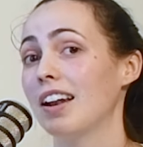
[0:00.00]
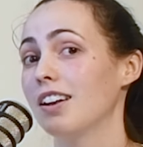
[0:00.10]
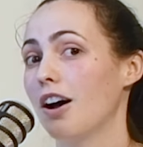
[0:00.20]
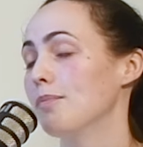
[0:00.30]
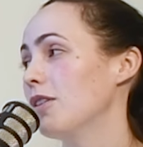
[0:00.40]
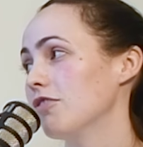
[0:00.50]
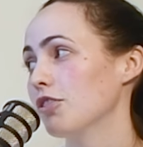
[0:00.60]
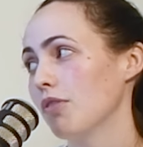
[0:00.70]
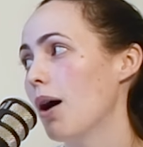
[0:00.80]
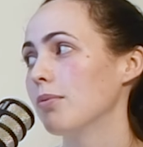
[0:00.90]
it not been for
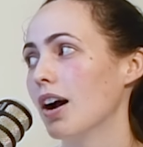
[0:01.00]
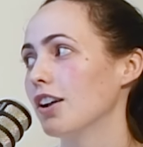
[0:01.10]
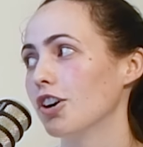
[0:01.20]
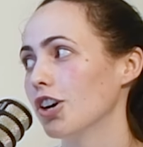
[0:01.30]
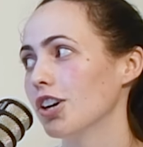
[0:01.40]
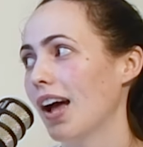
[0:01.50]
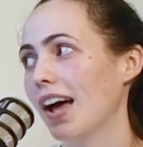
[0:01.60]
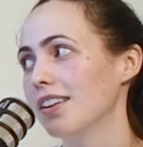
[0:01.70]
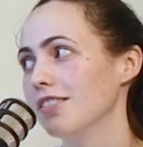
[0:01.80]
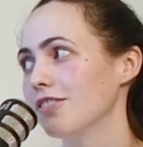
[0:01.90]
Rob Reiner
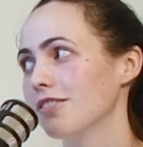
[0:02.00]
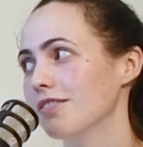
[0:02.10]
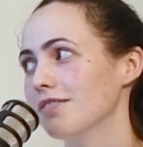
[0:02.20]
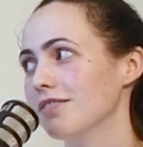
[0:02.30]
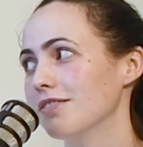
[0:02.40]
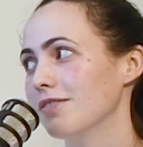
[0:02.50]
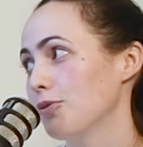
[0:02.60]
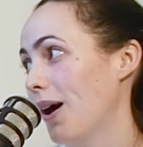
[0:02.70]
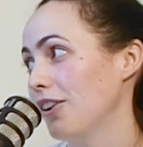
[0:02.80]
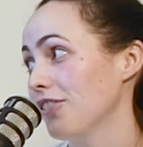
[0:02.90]
and Spinal